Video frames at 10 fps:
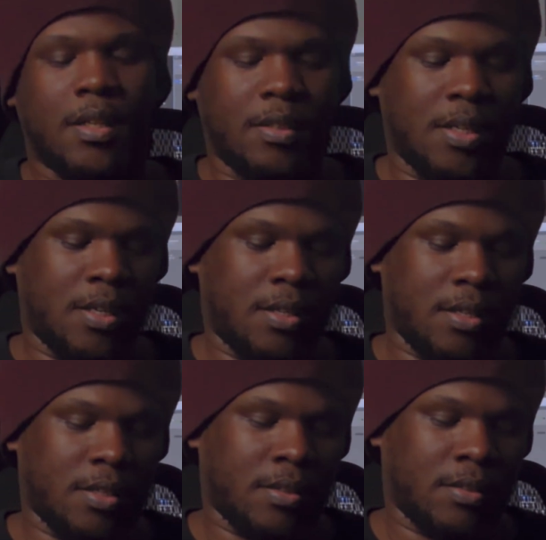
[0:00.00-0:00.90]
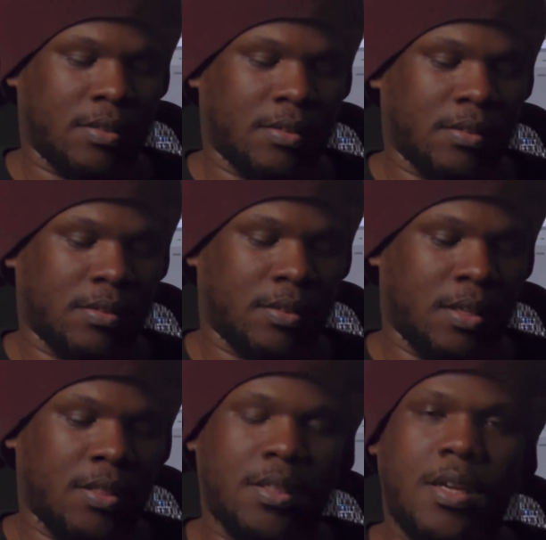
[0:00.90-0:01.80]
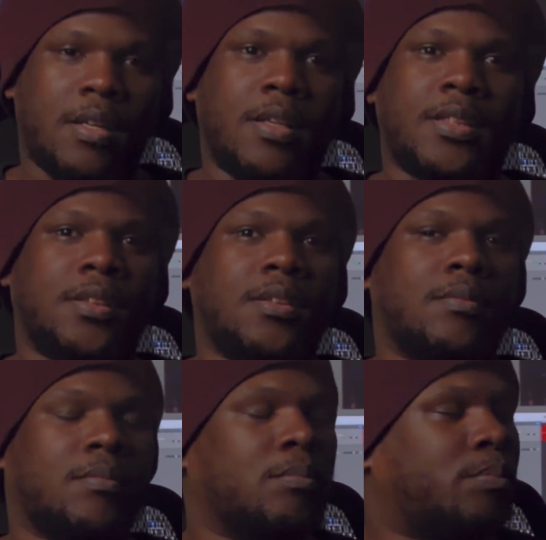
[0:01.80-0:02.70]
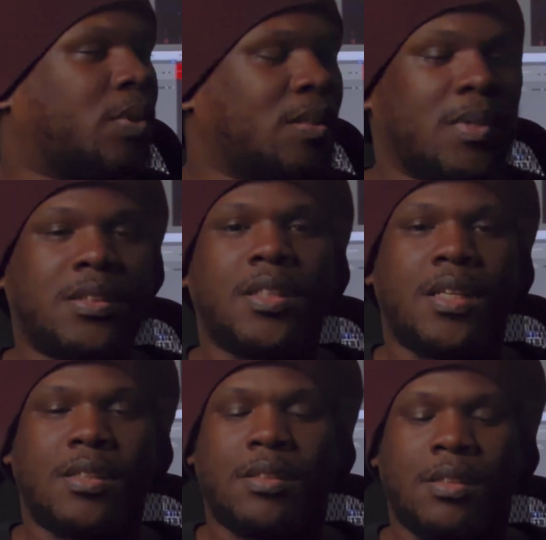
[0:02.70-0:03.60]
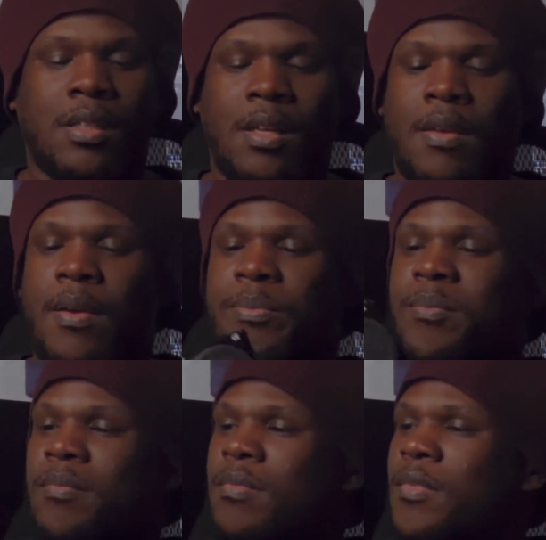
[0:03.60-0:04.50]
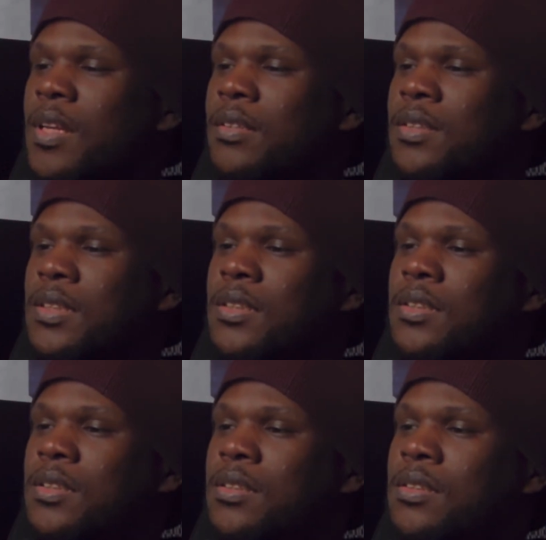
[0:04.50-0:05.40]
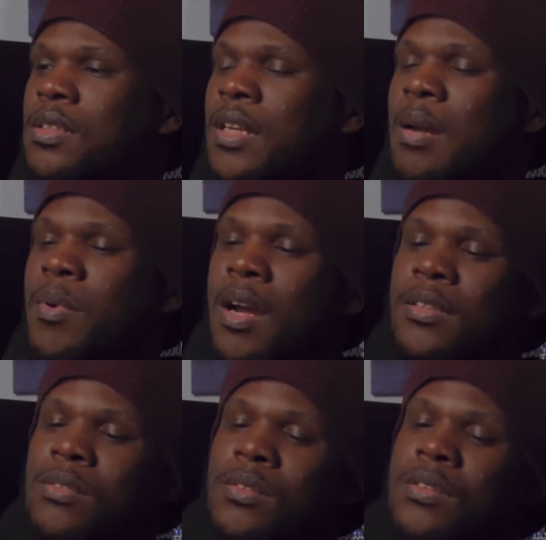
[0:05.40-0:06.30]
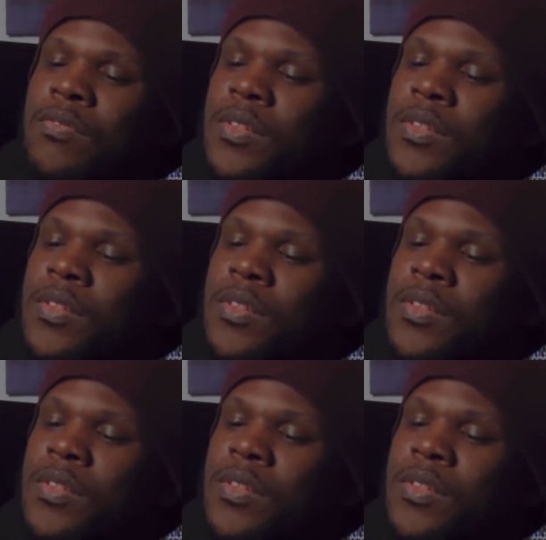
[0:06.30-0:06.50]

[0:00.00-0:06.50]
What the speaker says: did a thing. And yeah, that's pretty much it. This is the camera I use to